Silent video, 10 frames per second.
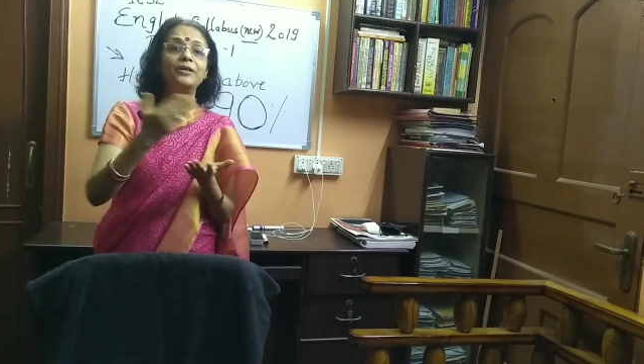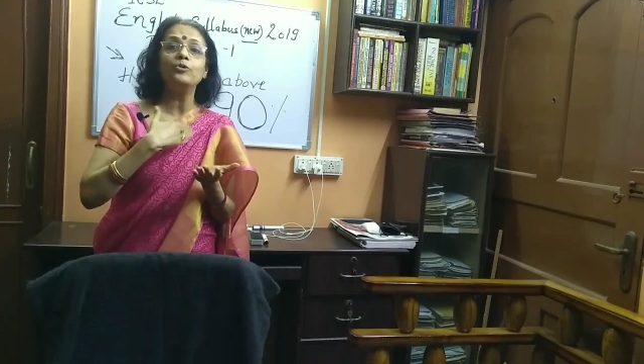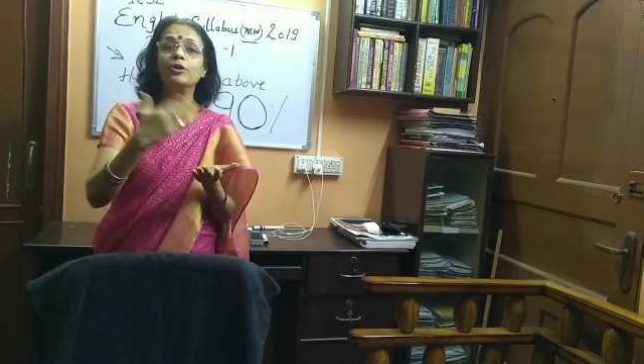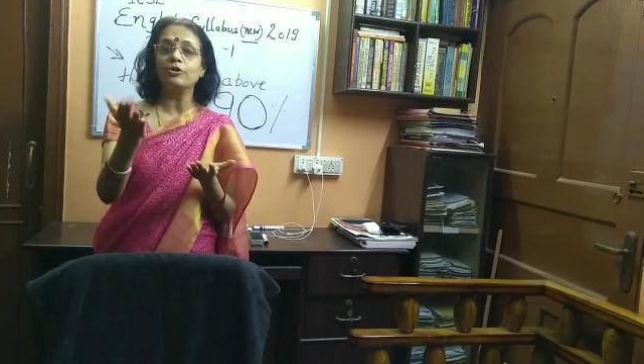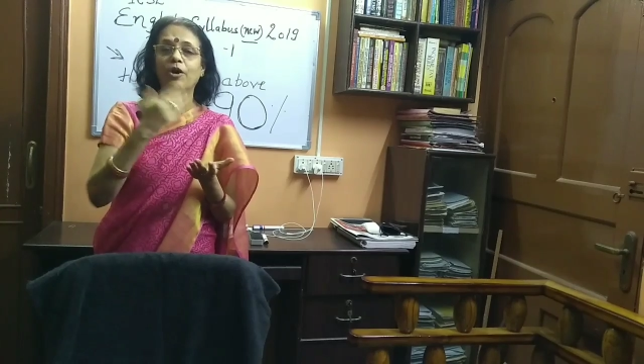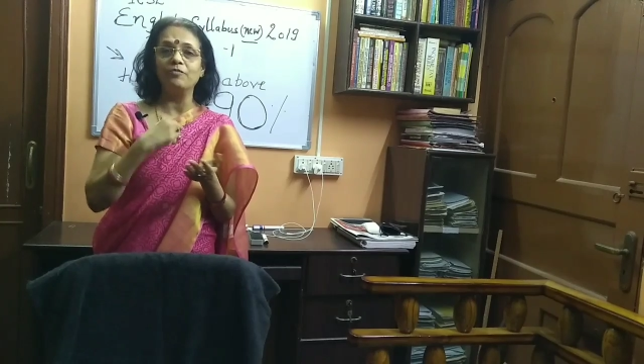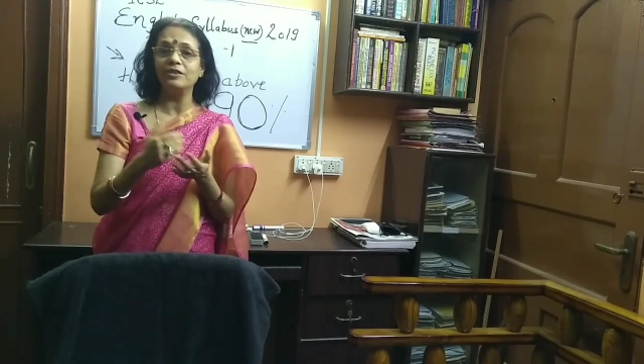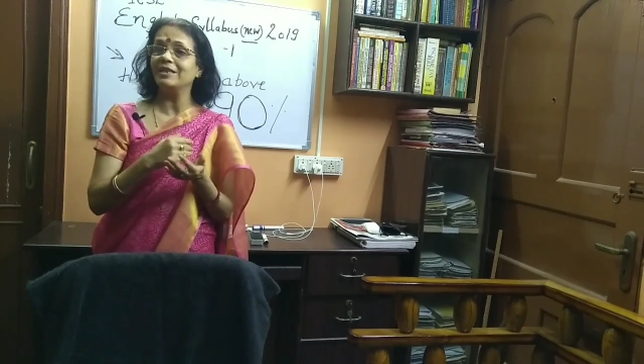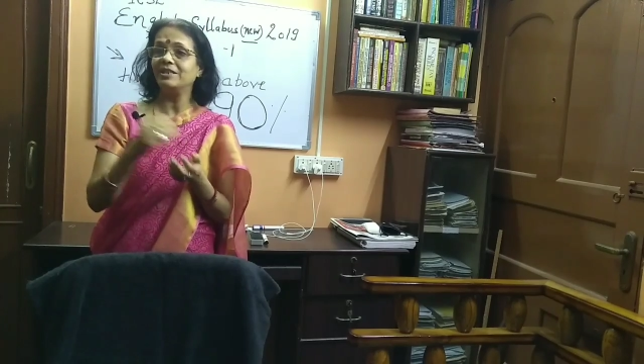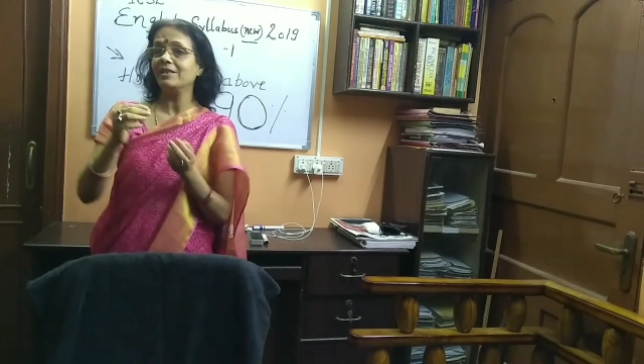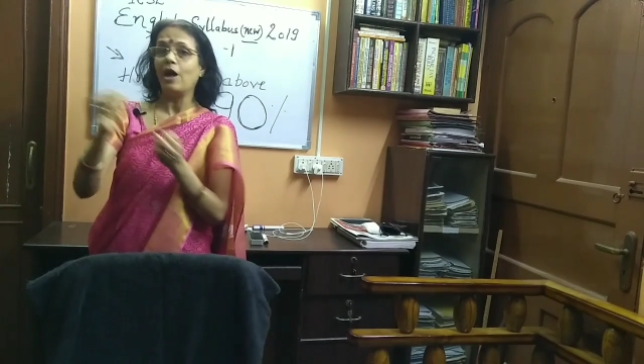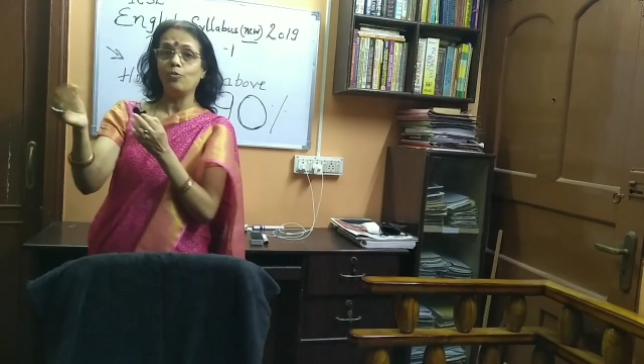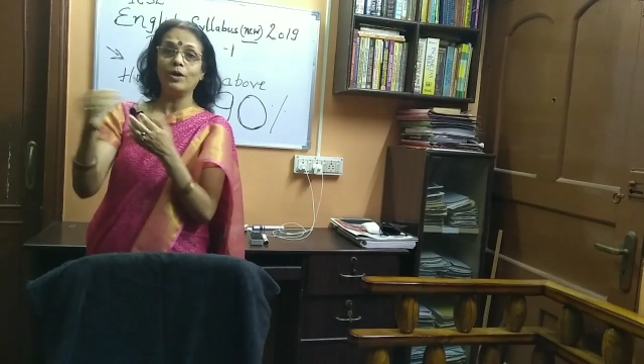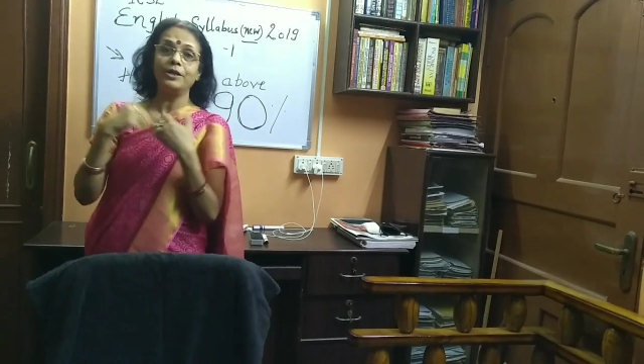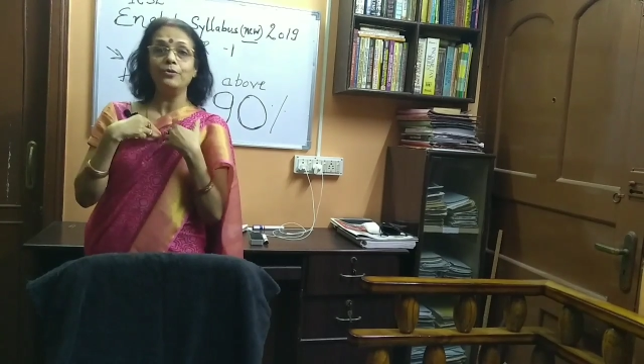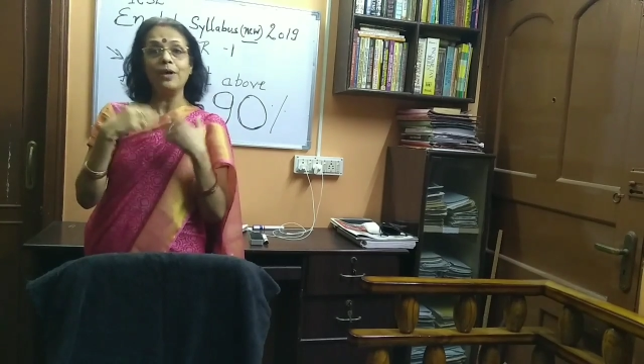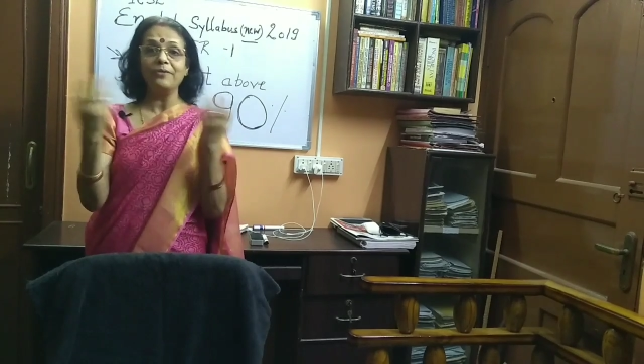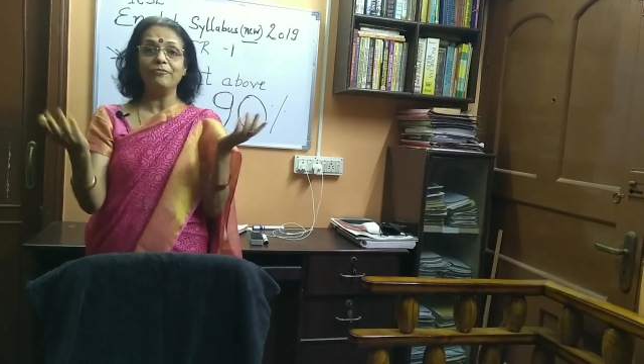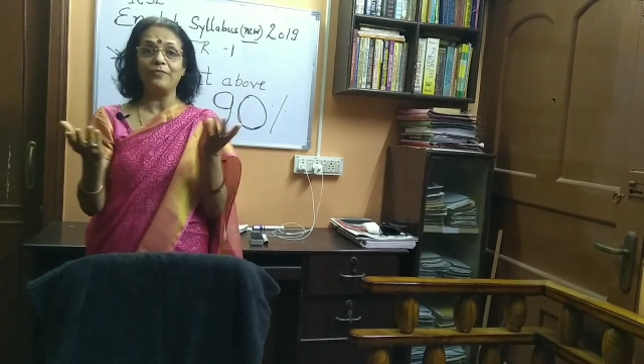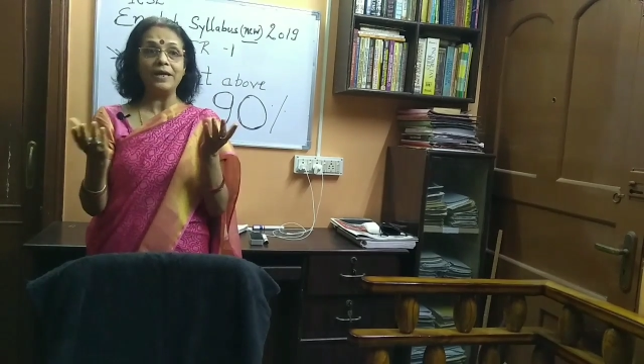into a conversation. How are you?
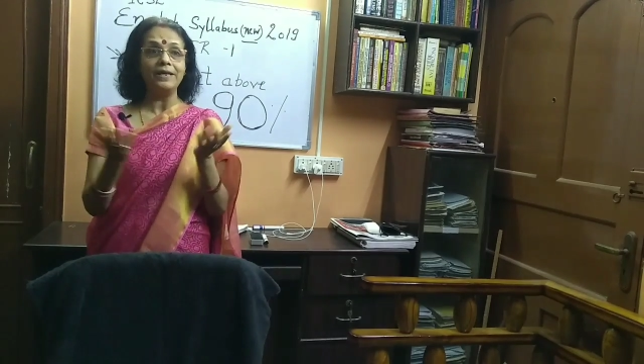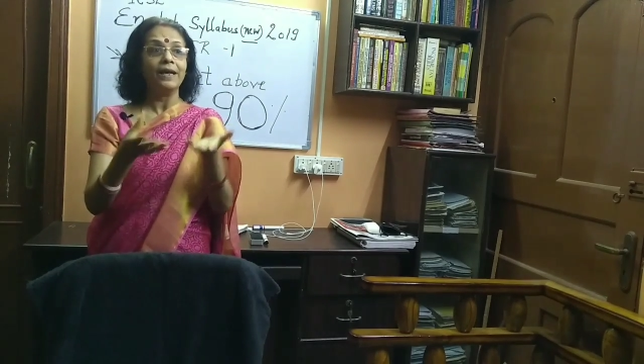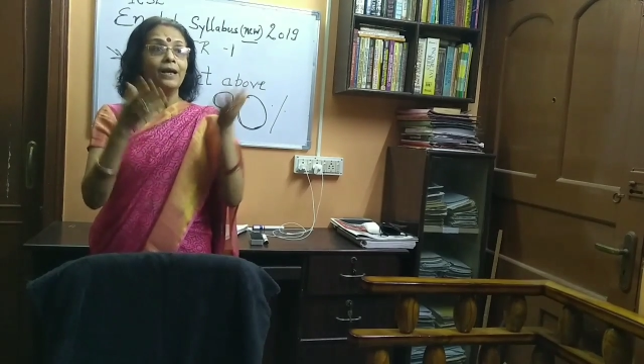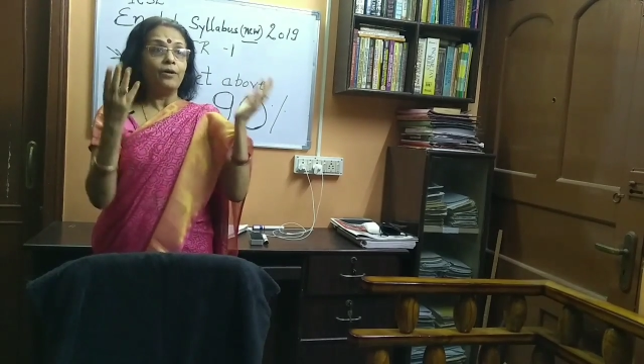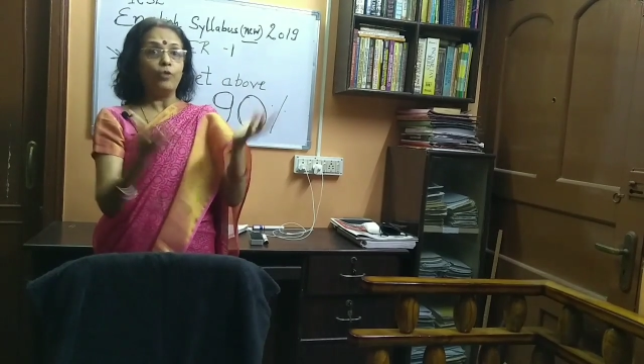I am fine.